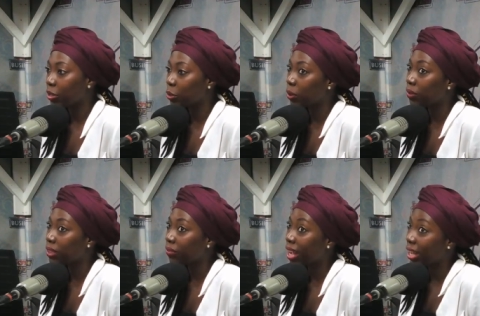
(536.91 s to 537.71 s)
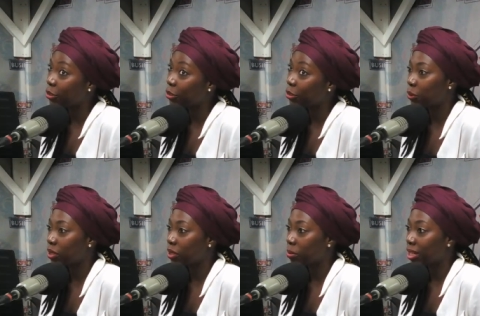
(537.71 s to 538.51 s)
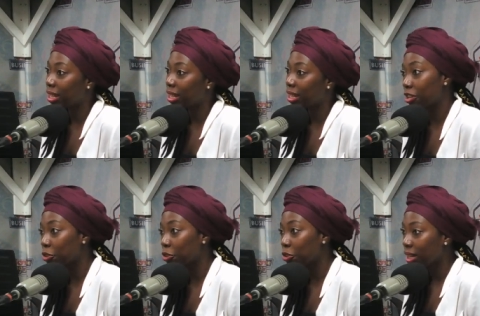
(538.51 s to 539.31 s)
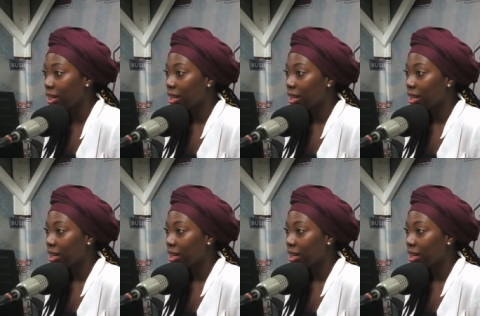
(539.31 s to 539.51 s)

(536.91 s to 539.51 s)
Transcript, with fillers: And so even if I don't know somebody in a country,